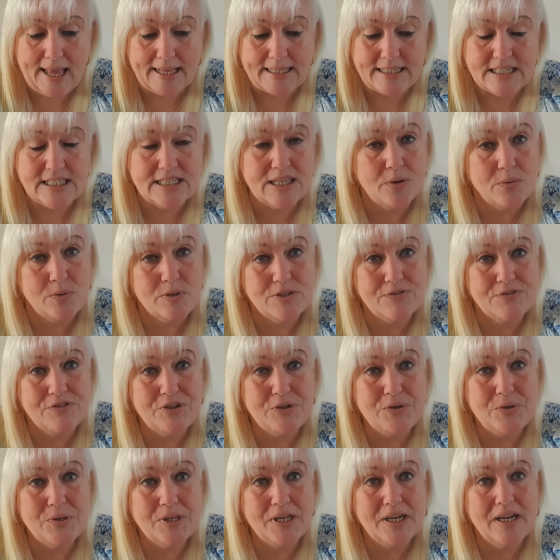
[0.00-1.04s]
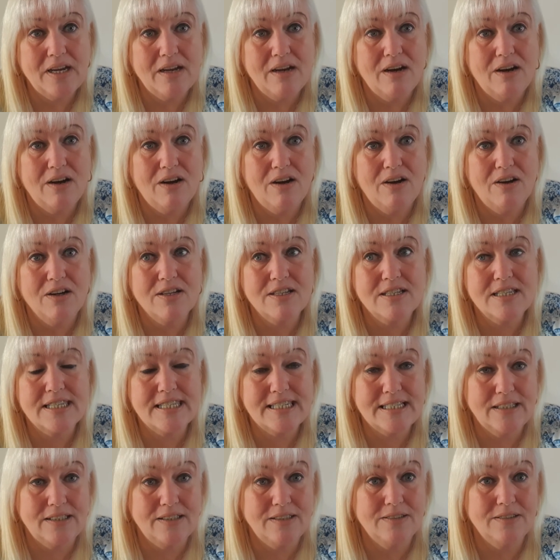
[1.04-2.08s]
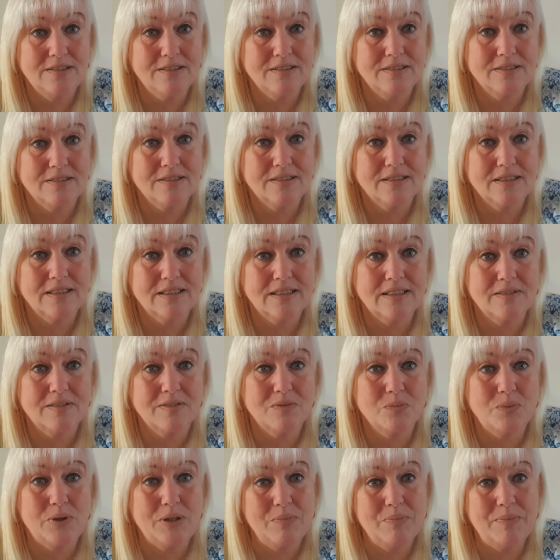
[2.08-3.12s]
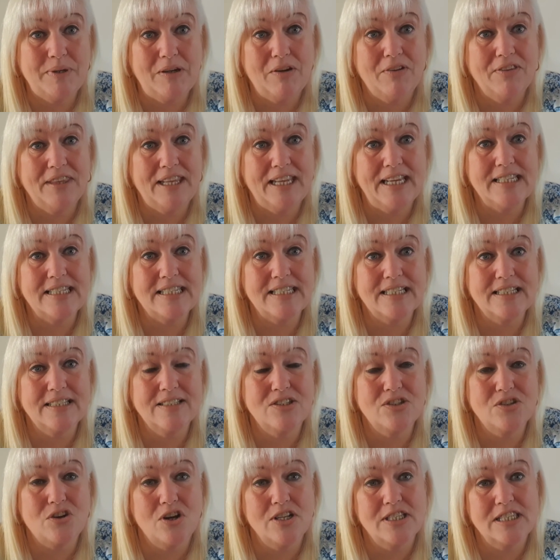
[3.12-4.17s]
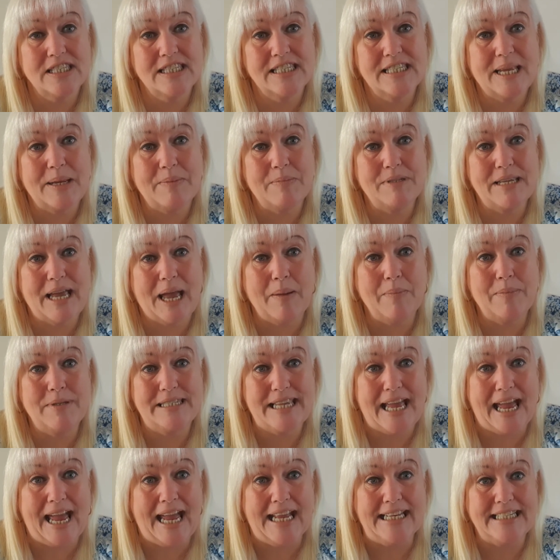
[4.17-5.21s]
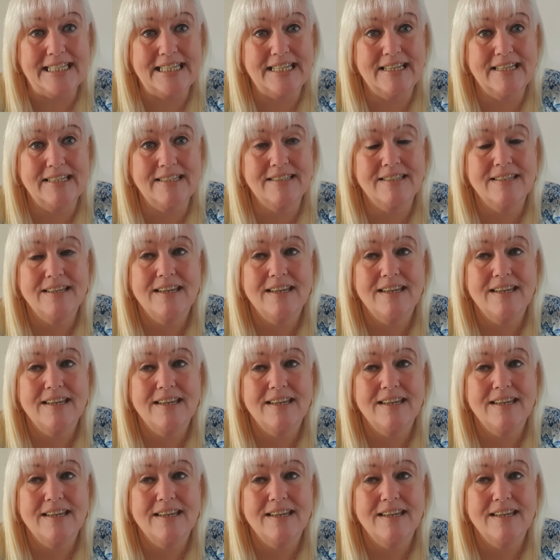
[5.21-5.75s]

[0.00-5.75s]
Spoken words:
To those of you that are still with me on this and start at the same time as I did,